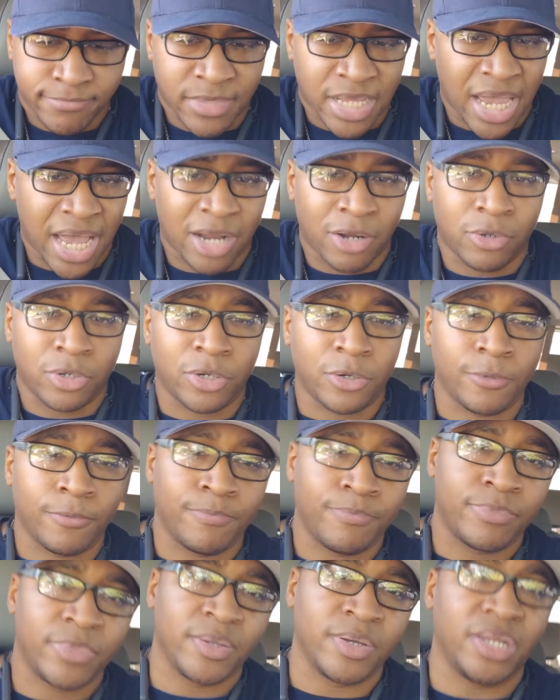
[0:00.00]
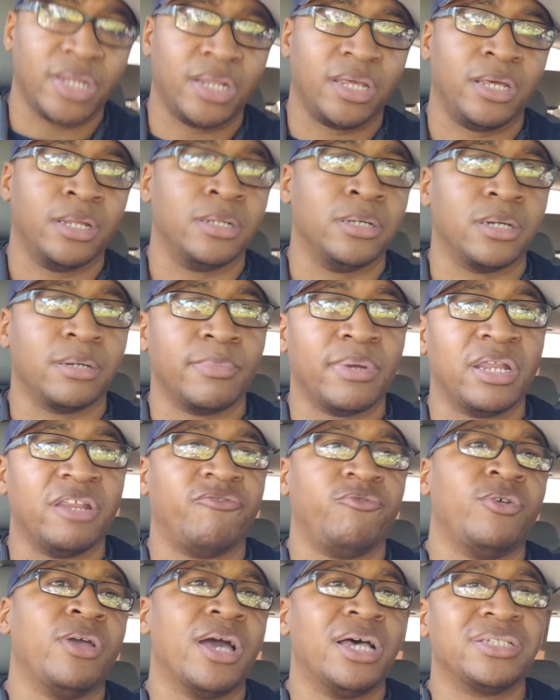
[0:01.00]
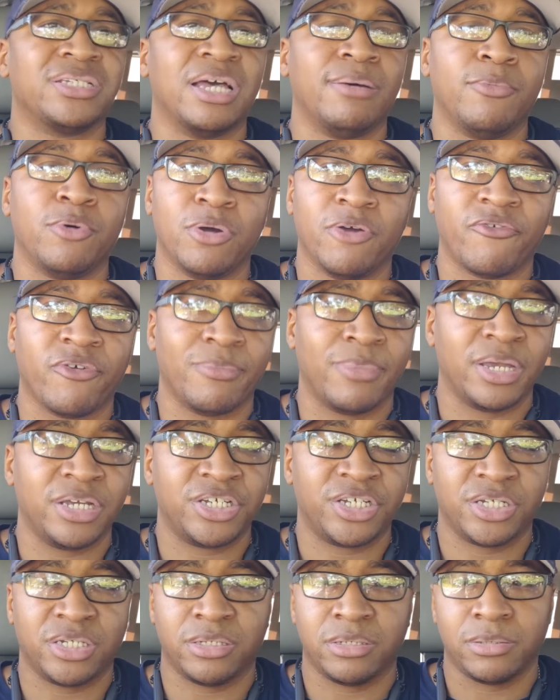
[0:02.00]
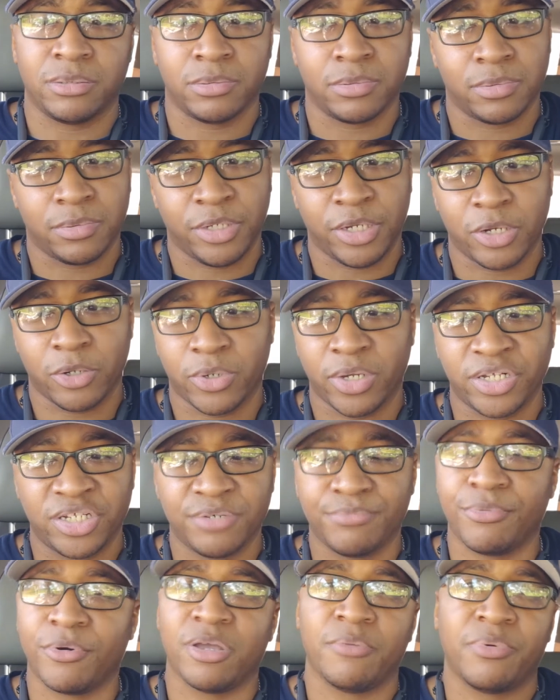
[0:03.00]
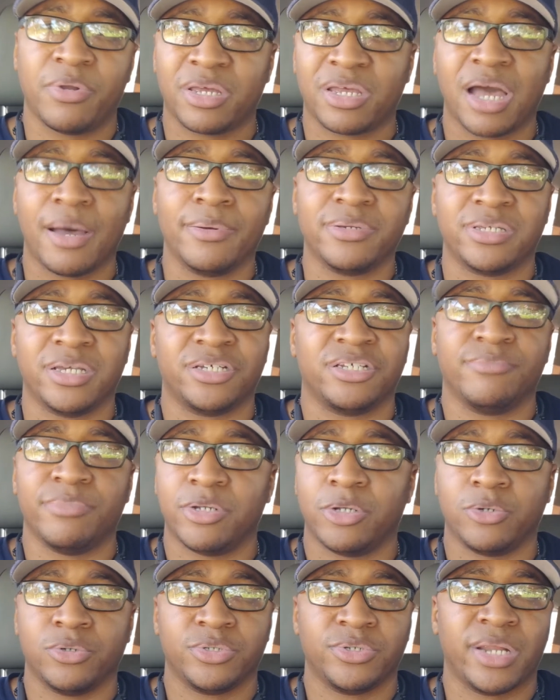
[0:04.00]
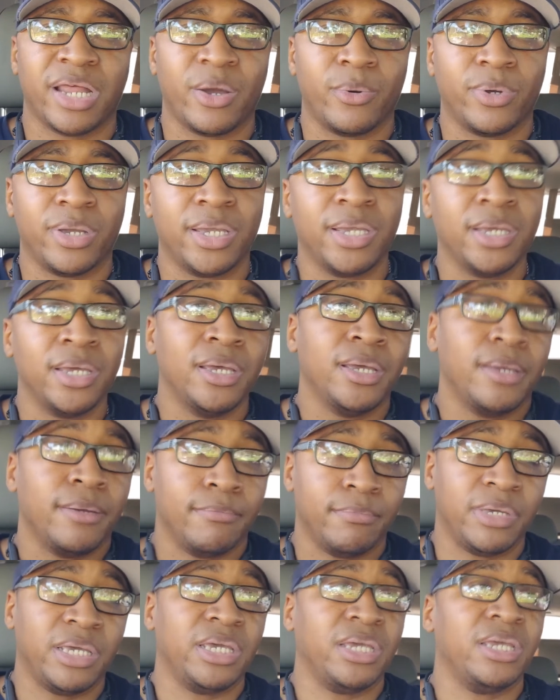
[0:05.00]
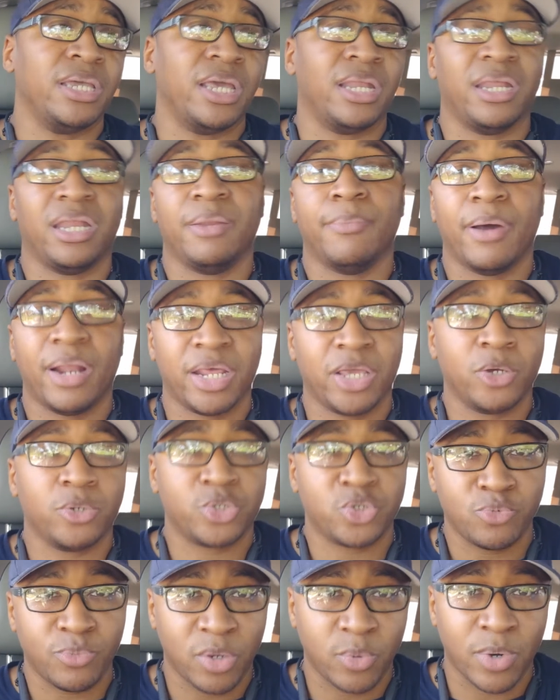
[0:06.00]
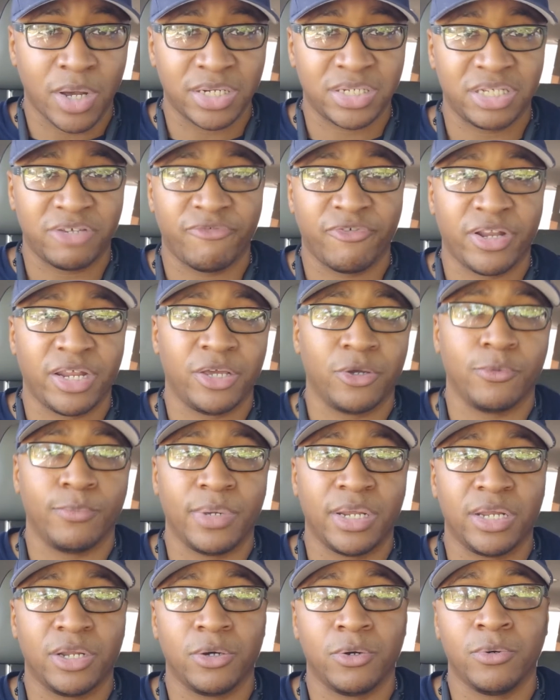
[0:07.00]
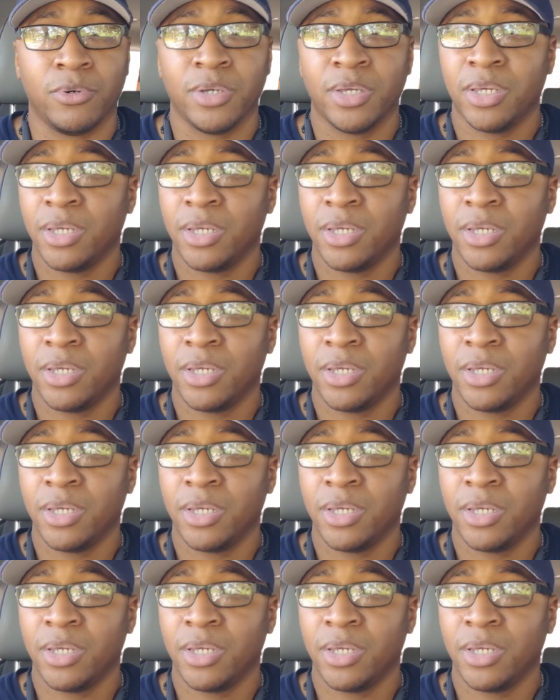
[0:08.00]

I don't know. You look, man. If you guys got more information, you know, hit your boy up in the comment section below, so that way me and anybody else who may watch this video may know.